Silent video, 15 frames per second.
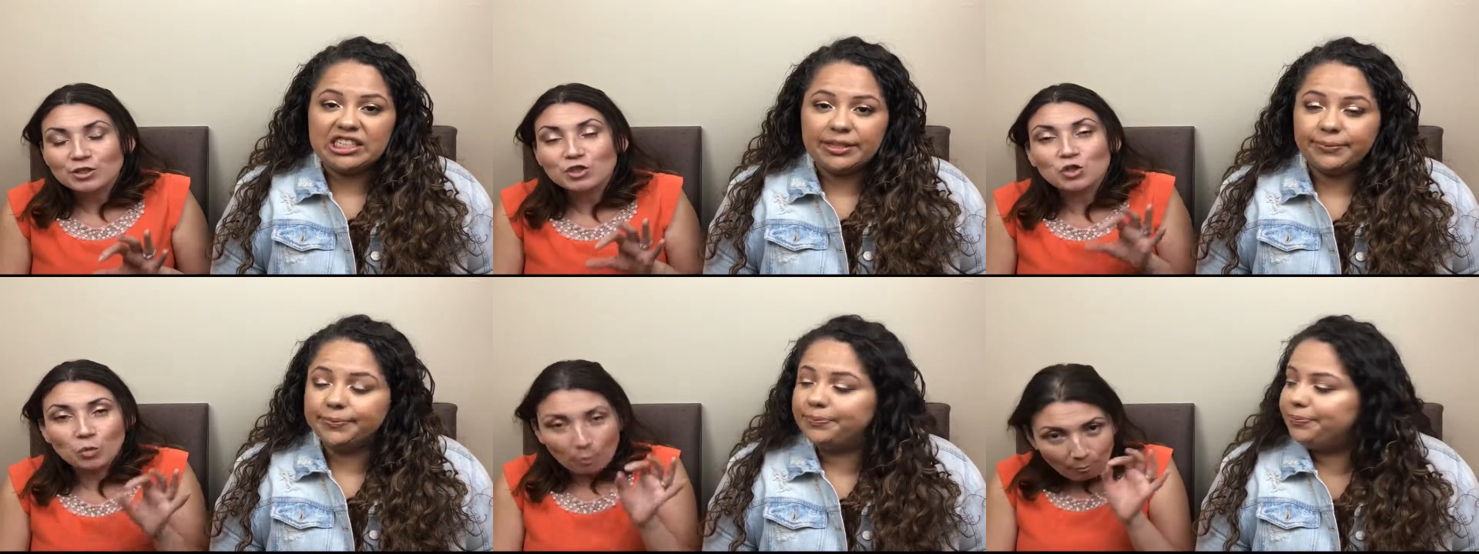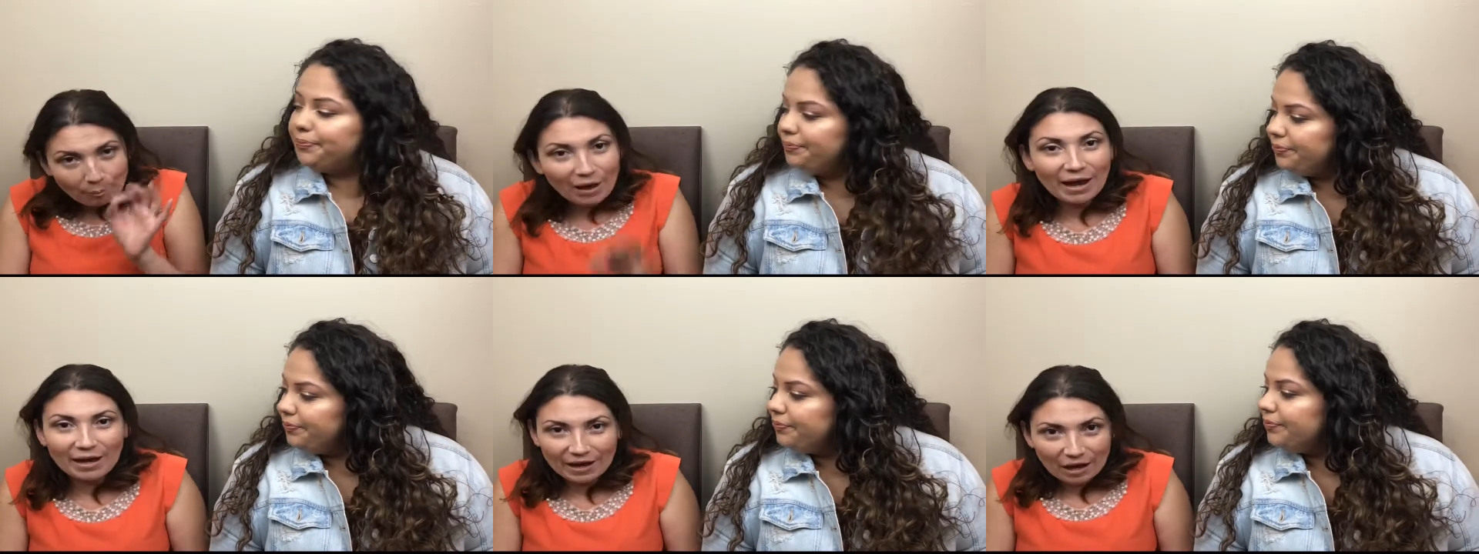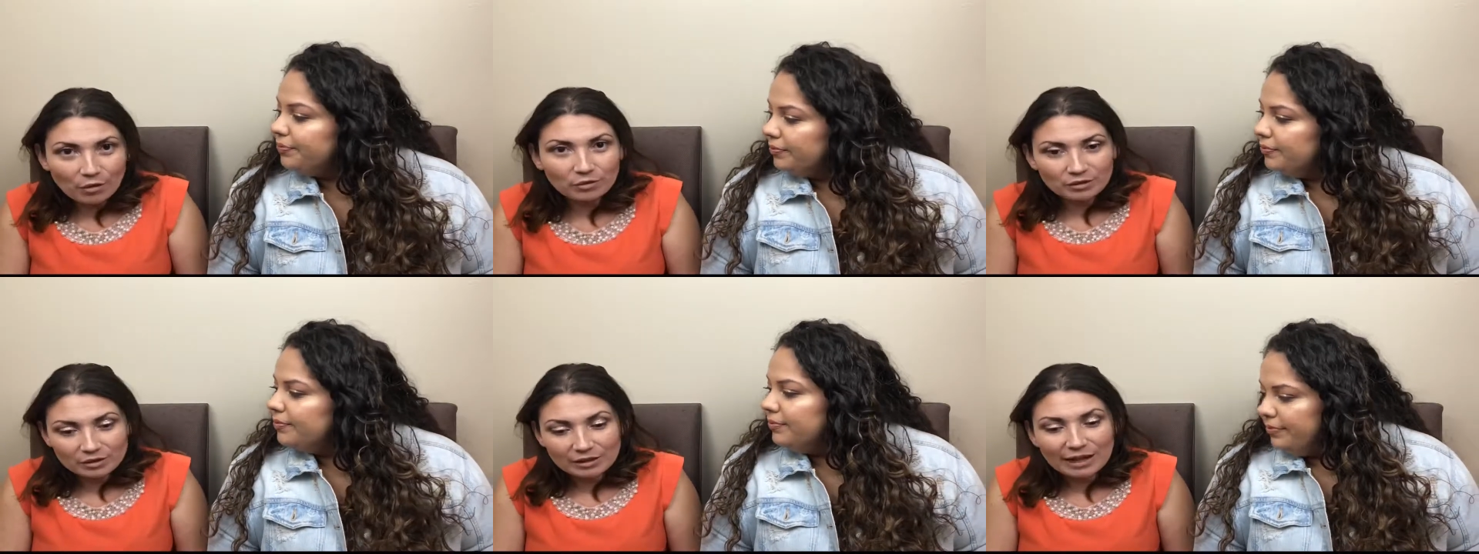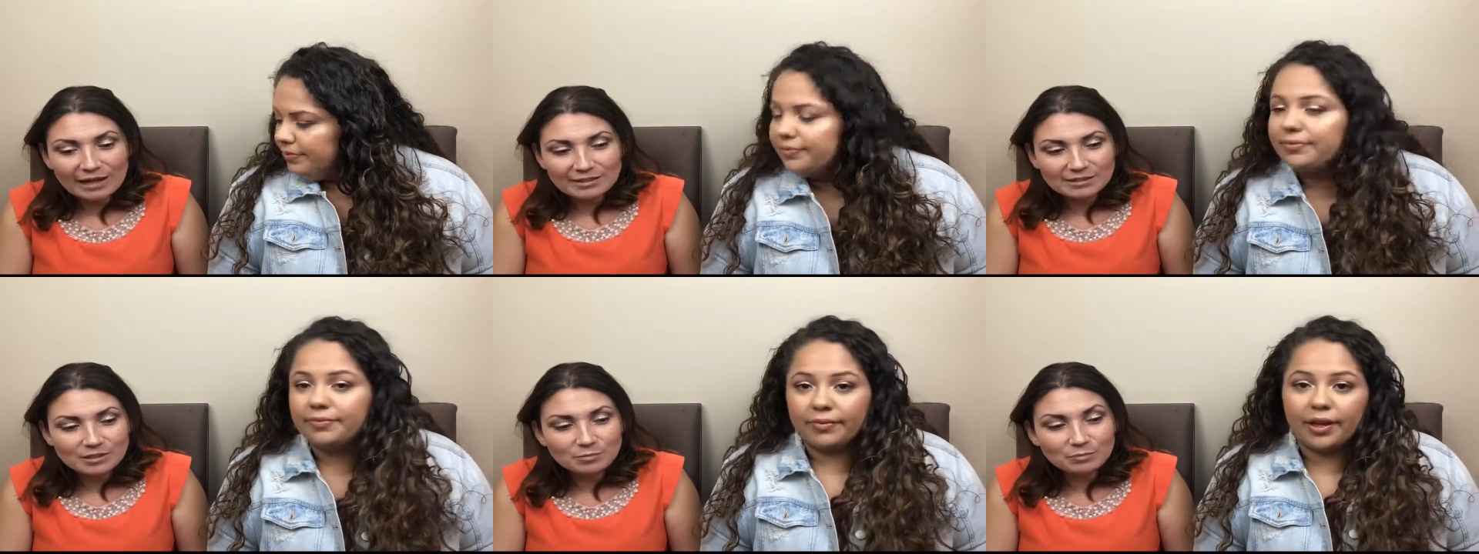Speaker 1: to buy
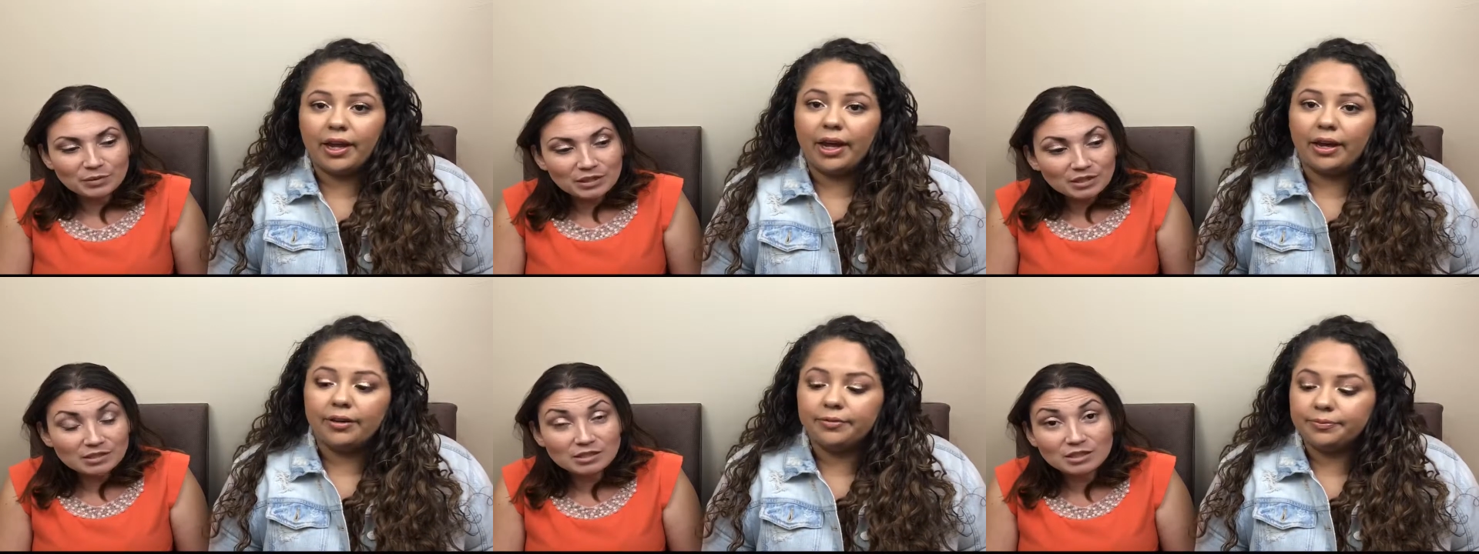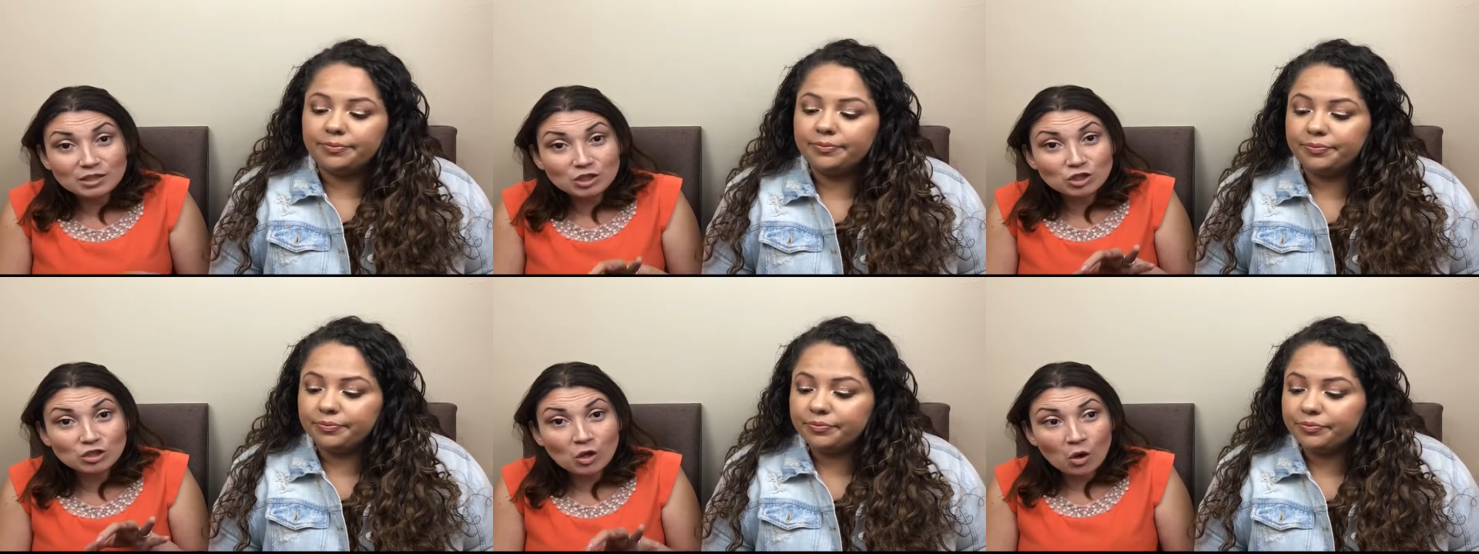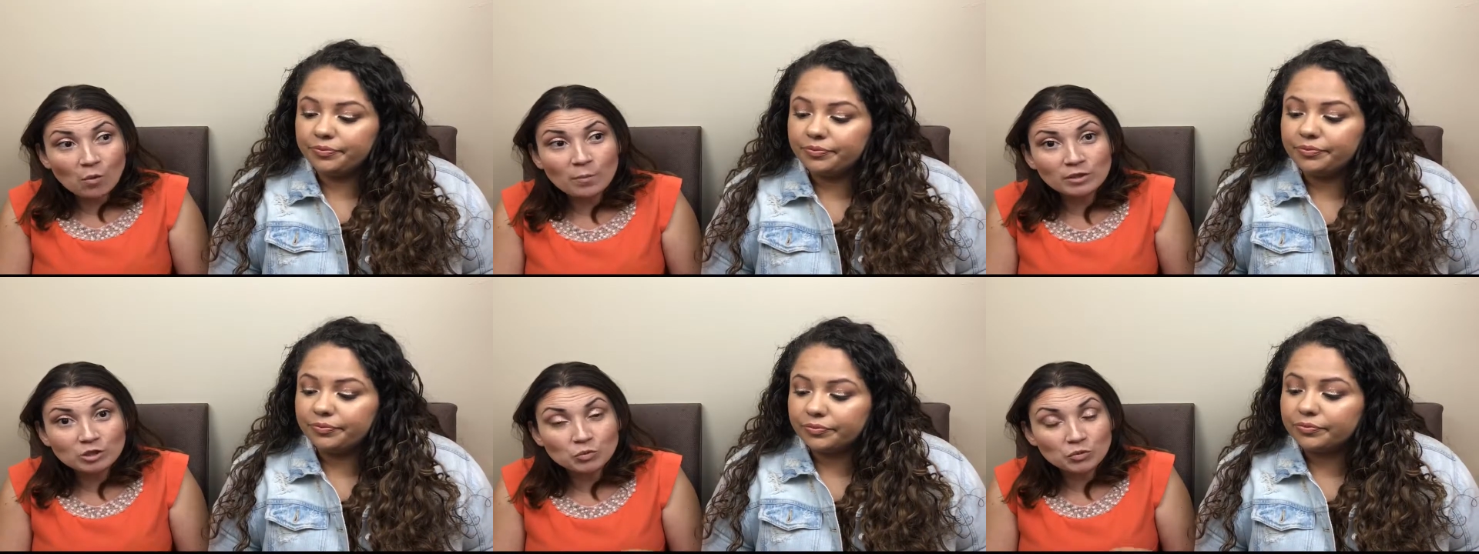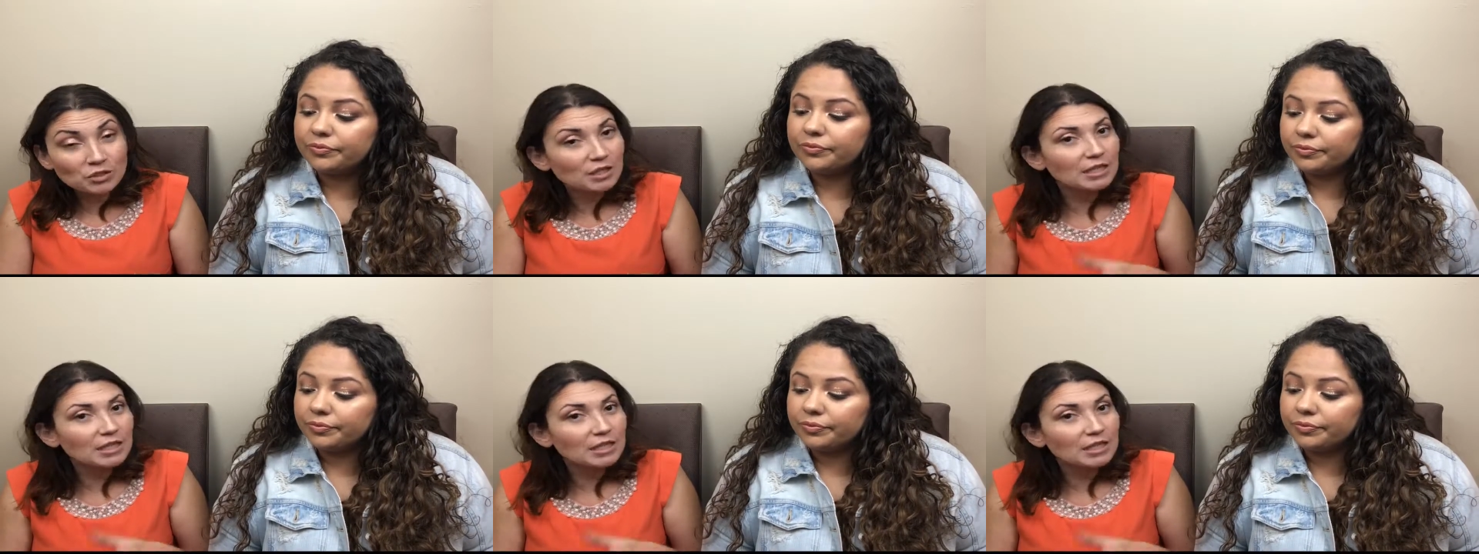Hourglass yeah. because it's so much worth it.